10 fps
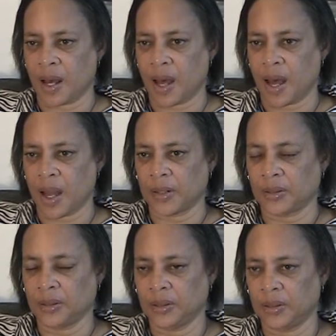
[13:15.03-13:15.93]
I
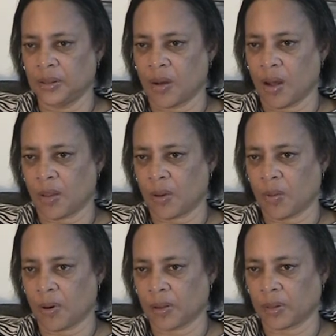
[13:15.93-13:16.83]
do all the
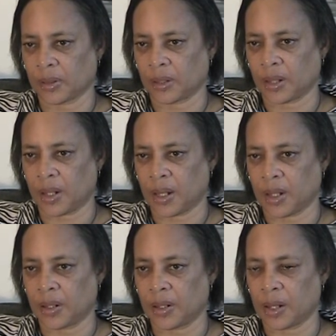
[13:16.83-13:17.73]
work,
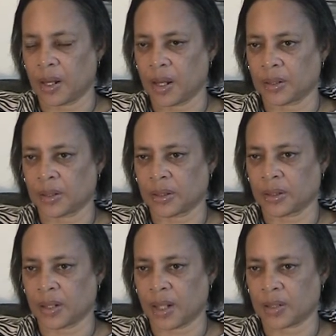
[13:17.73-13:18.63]
and
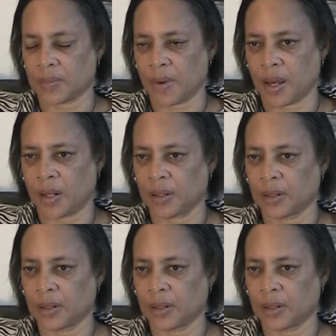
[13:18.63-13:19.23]
that's my